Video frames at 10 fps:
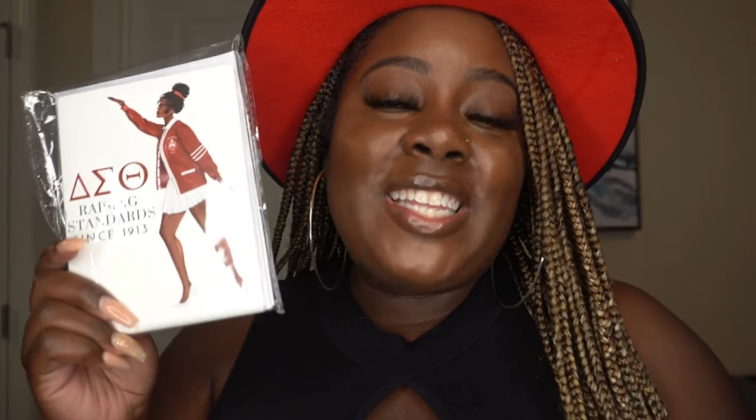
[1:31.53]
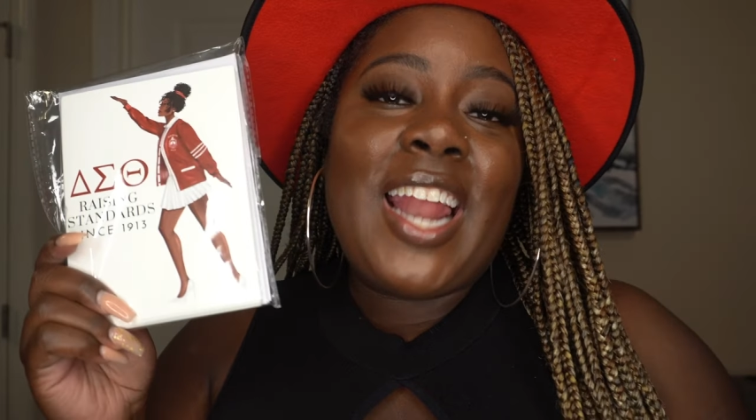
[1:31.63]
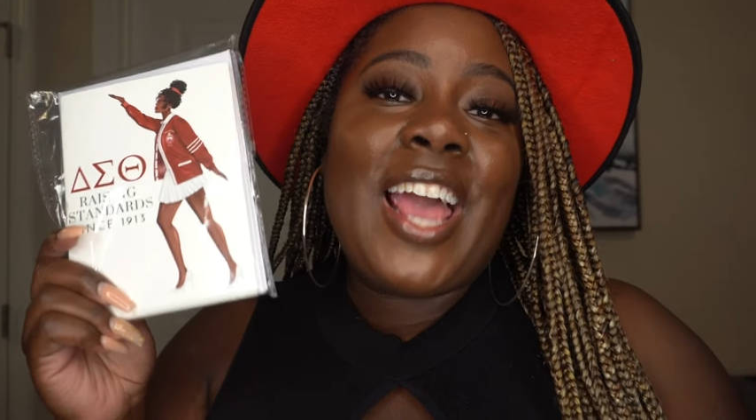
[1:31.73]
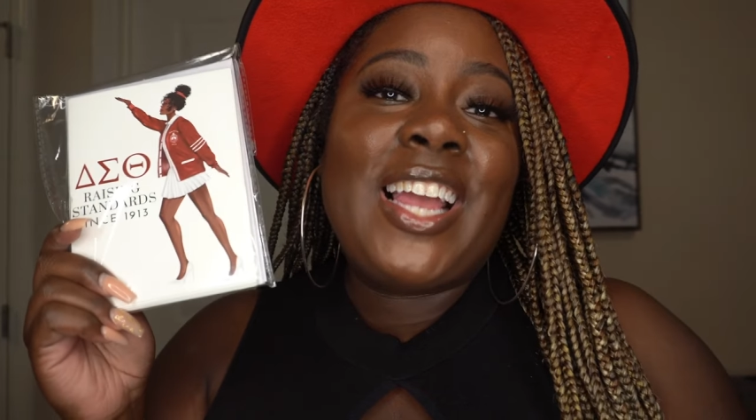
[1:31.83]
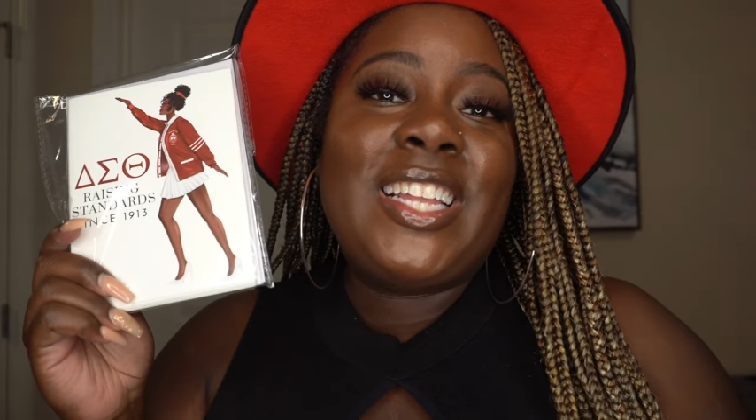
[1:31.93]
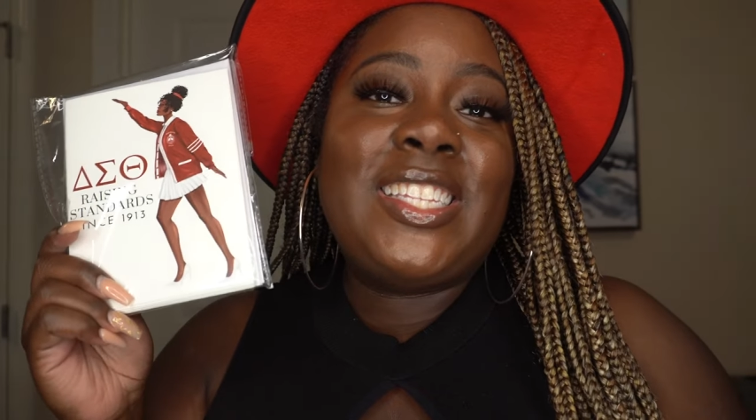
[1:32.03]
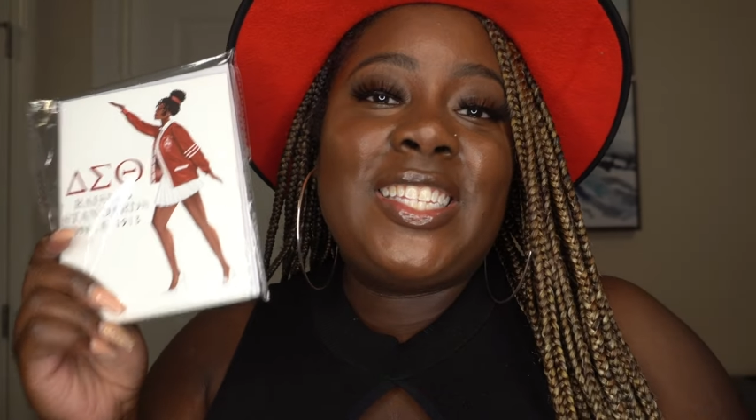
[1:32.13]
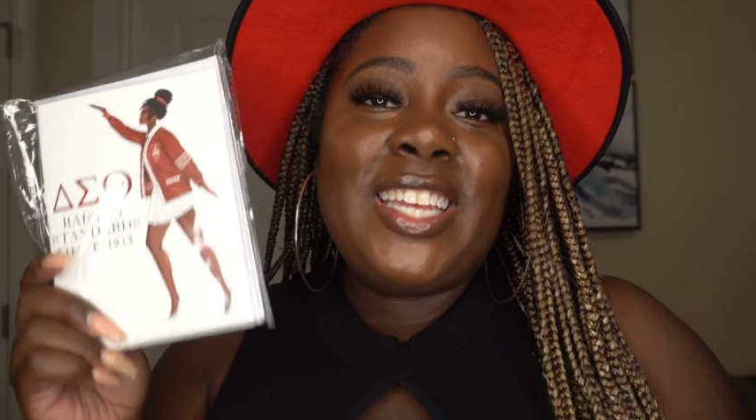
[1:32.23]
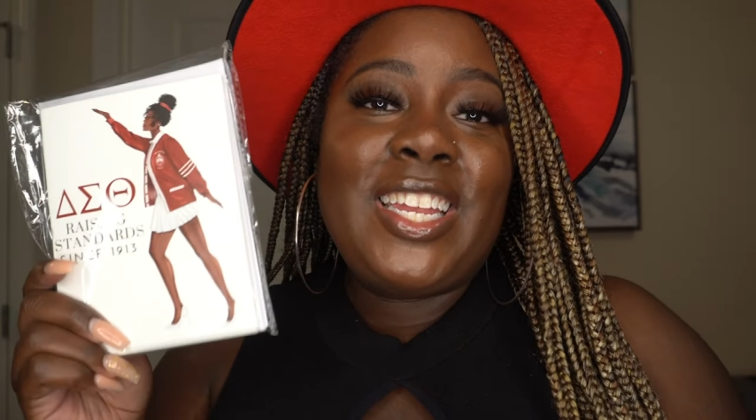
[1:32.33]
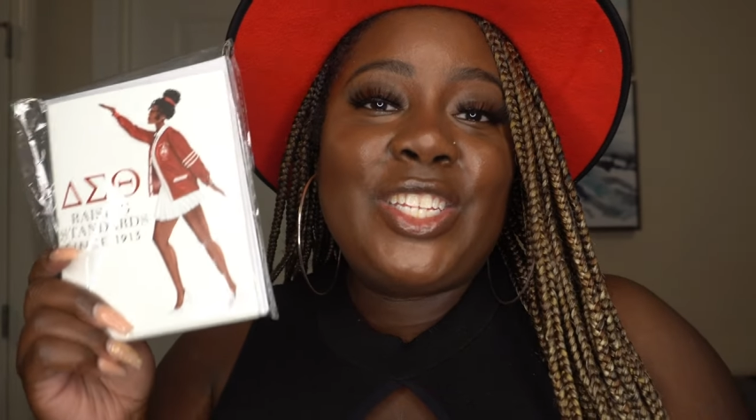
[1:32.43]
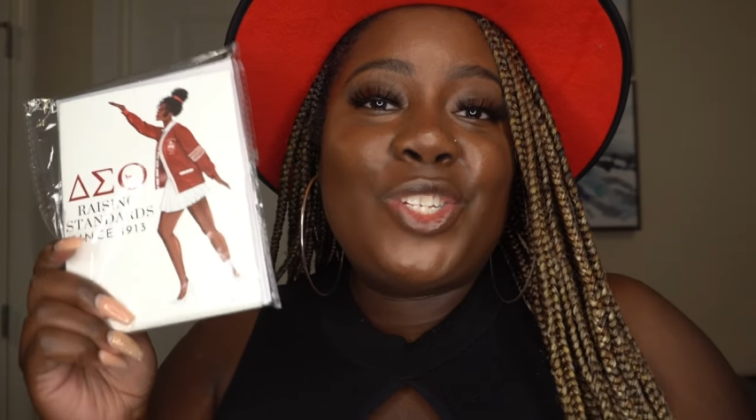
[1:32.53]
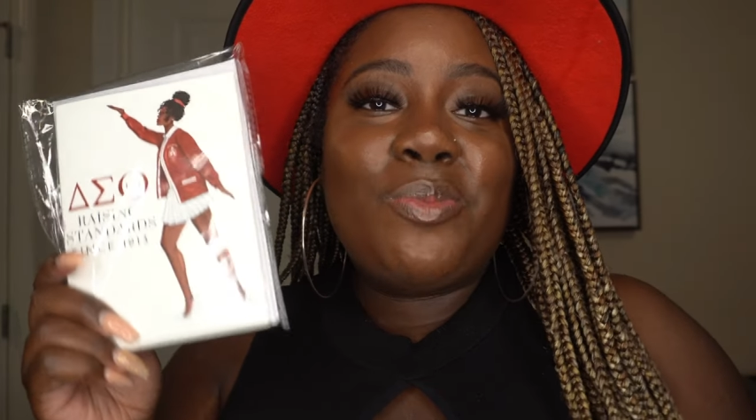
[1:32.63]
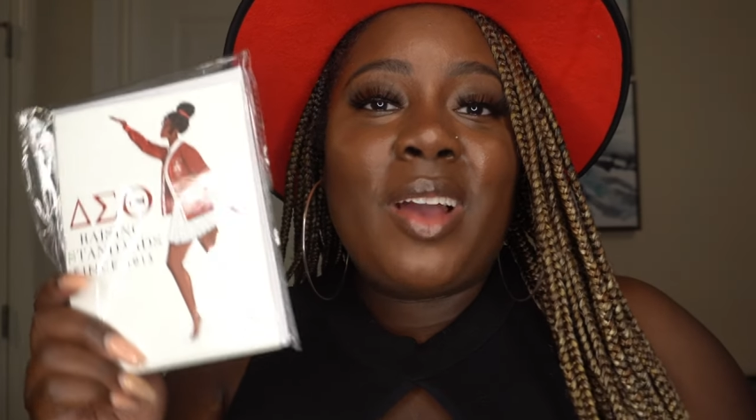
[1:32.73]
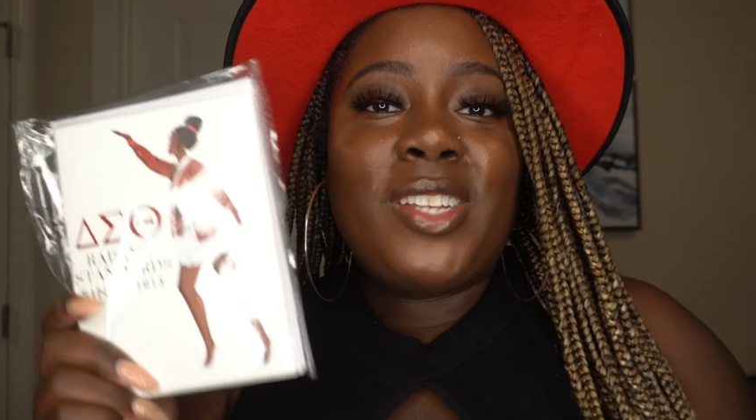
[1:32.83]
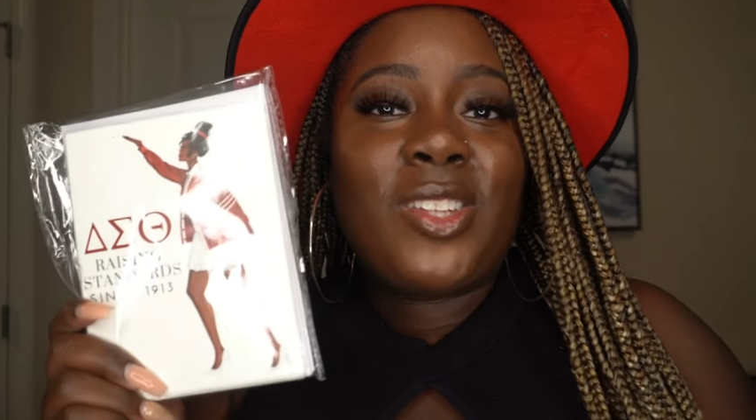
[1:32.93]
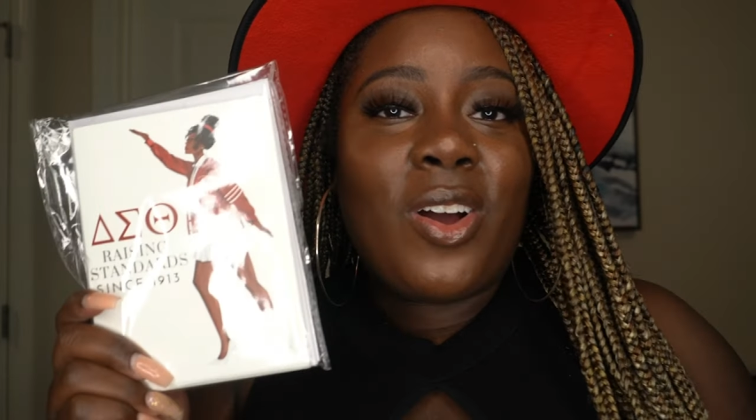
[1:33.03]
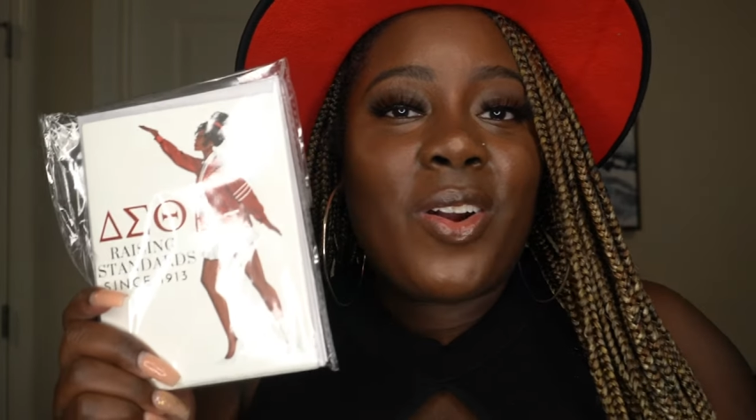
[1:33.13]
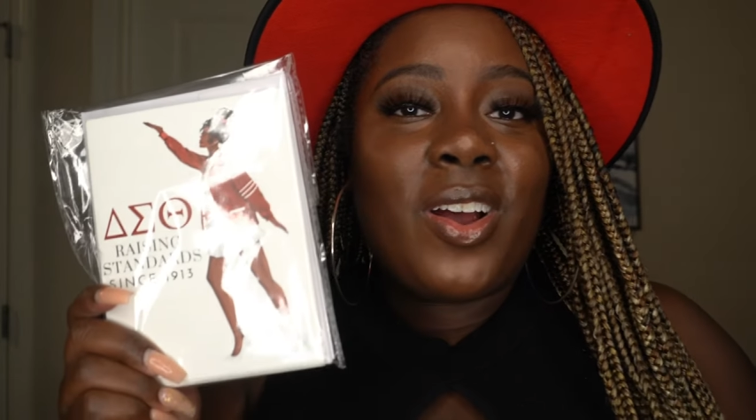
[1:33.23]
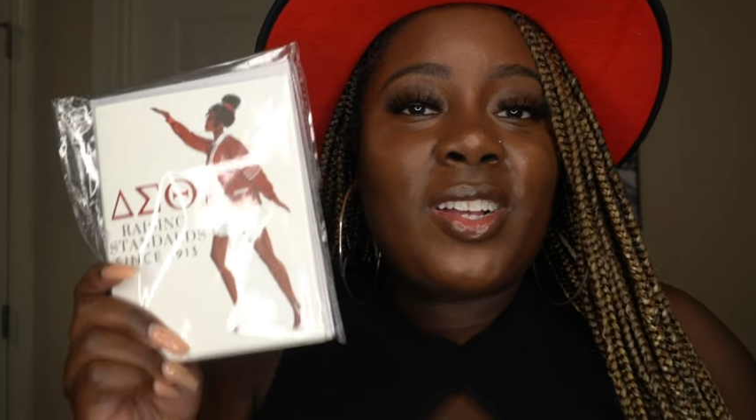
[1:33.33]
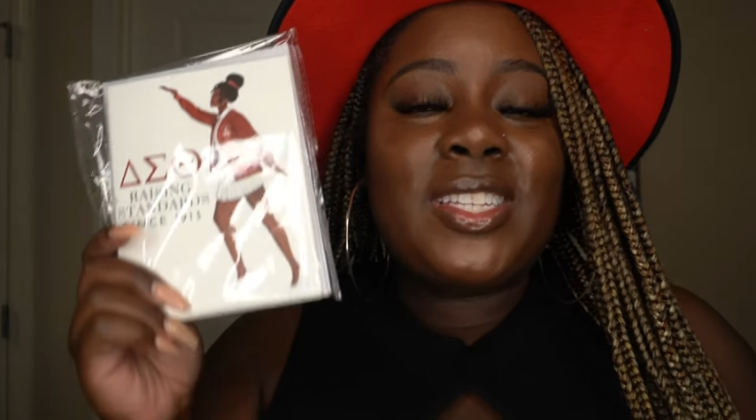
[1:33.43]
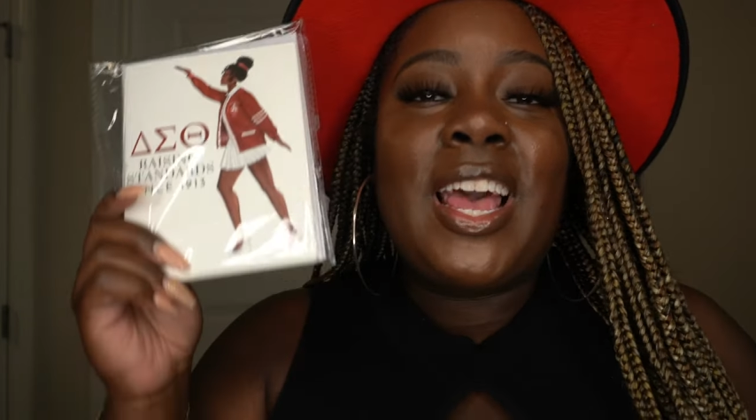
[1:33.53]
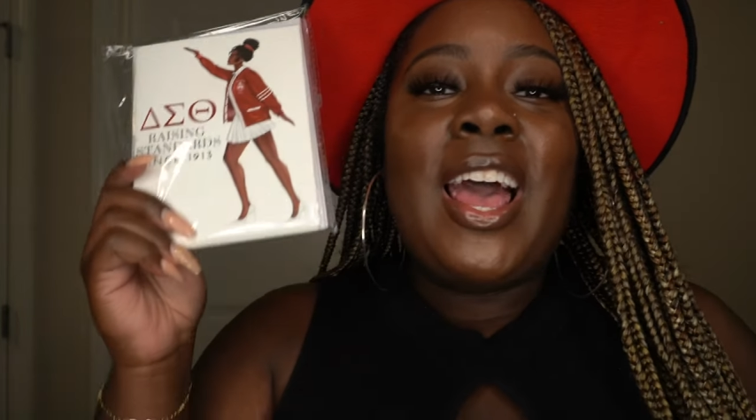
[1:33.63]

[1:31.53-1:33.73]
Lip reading: that I can send to my Sorors.